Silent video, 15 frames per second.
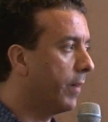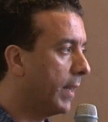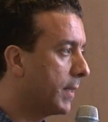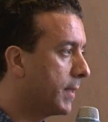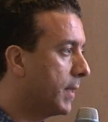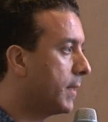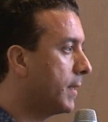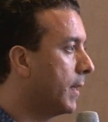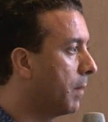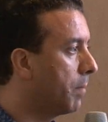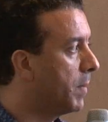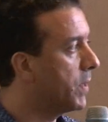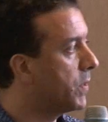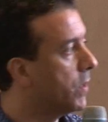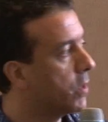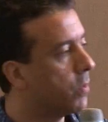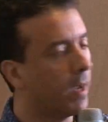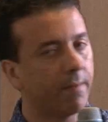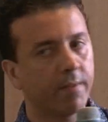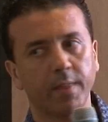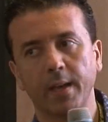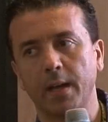an existing business. We
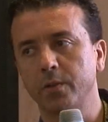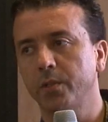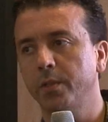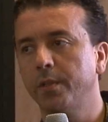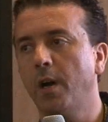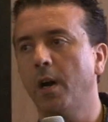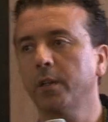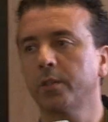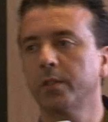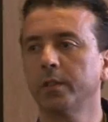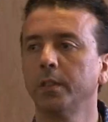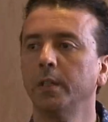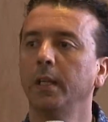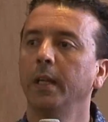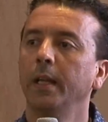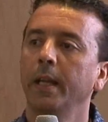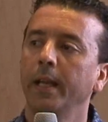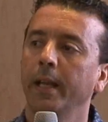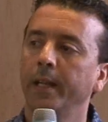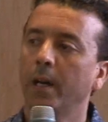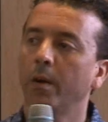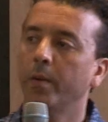have 1,000 doctors
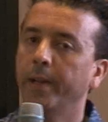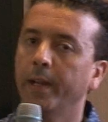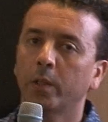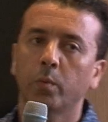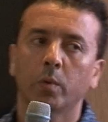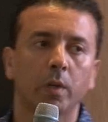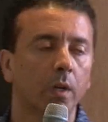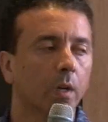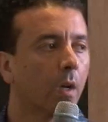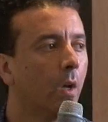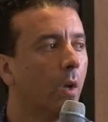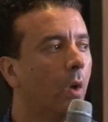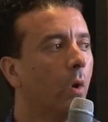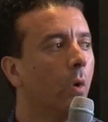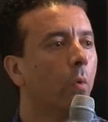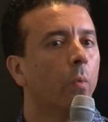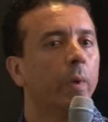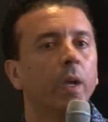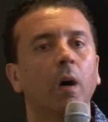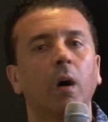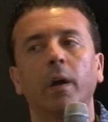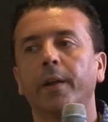in our network.
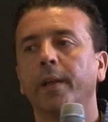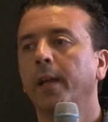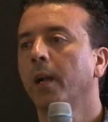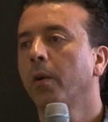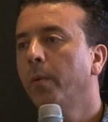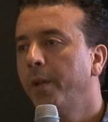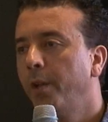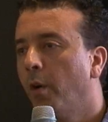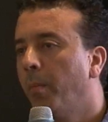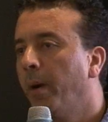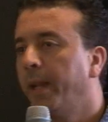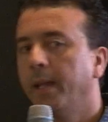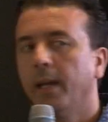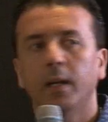We are here when nobody